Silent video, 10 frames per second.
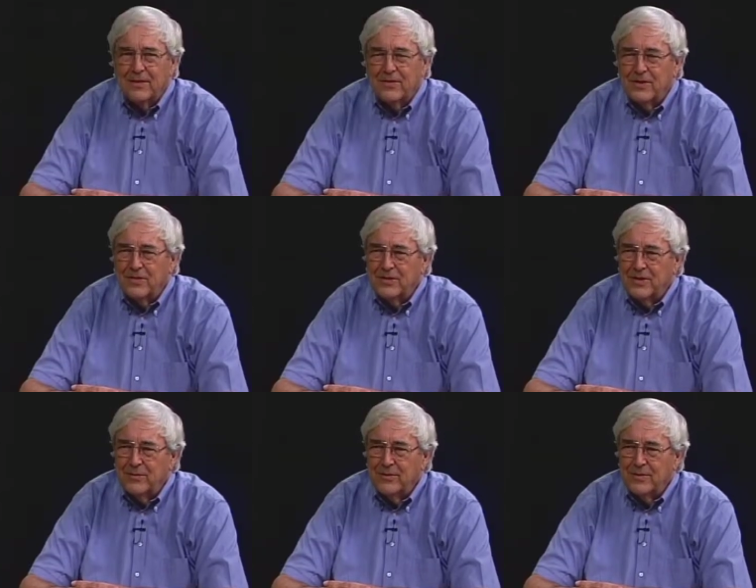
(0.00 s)
so
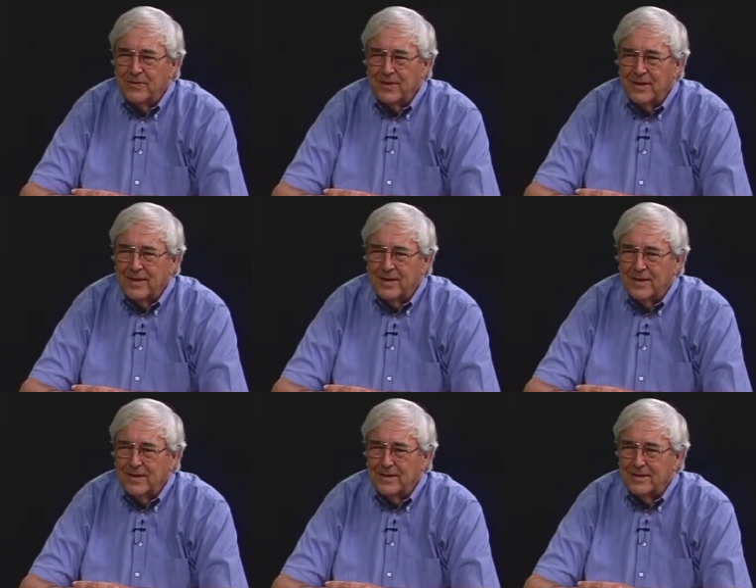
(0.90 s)
she was
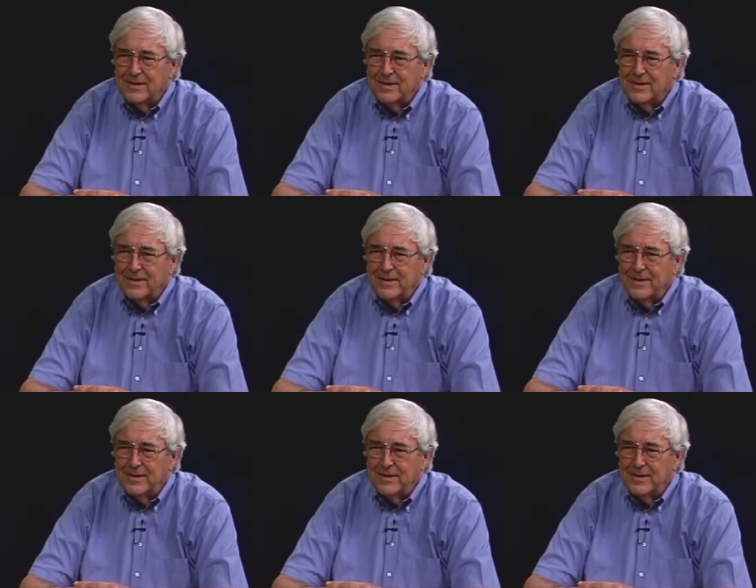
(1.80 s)
uh, uh,